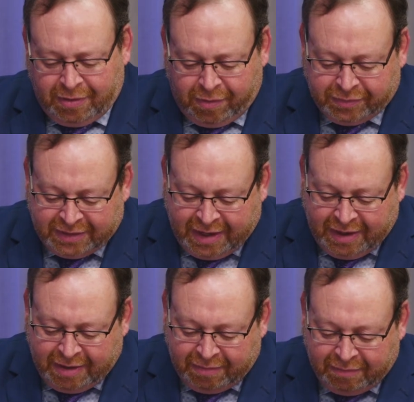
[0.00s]

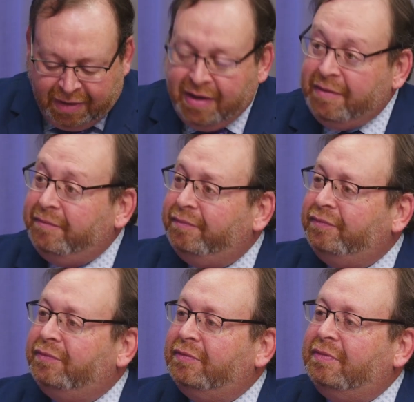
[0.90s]
Jose,
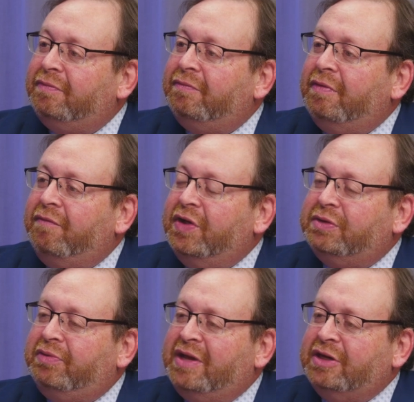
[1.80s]

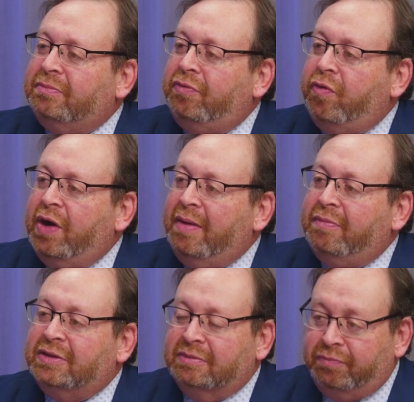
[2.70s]
eviction protection
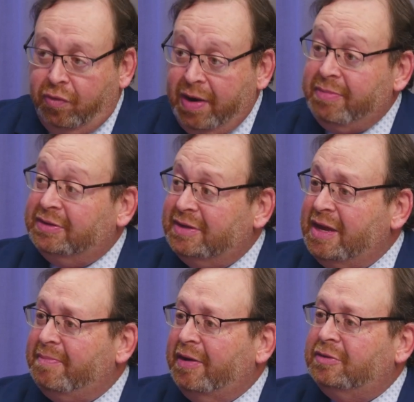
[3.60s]
program. It's a program in the
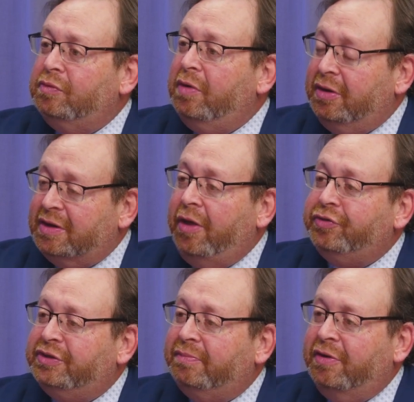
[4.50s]
city, about $2 million
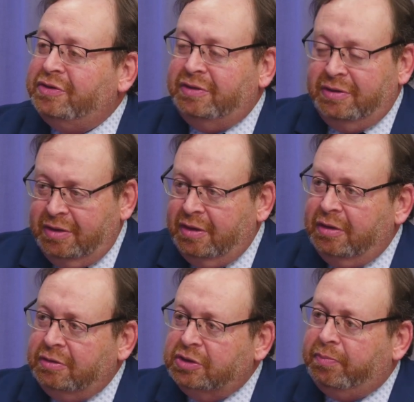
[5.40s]
in the budget.
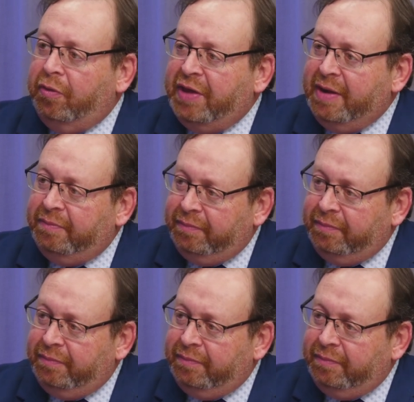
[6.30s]
Do you support that?